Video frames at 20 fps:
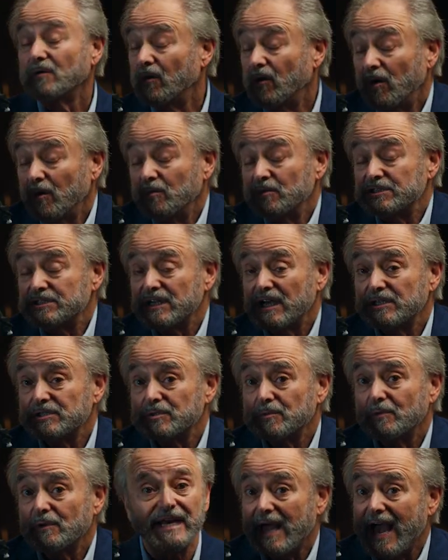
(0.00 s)

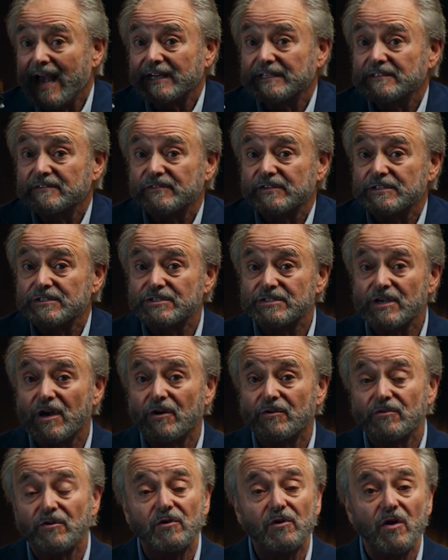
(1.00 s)
Homosexual activists
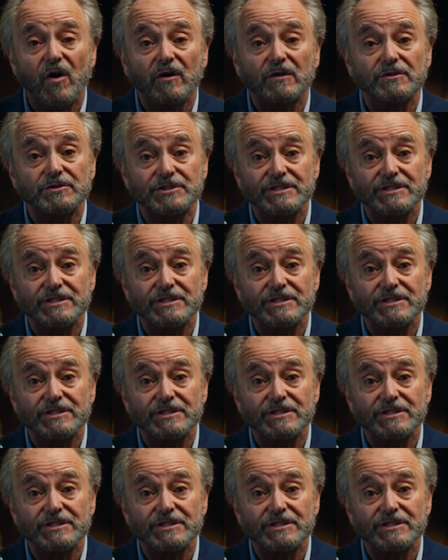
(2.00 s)
are no longer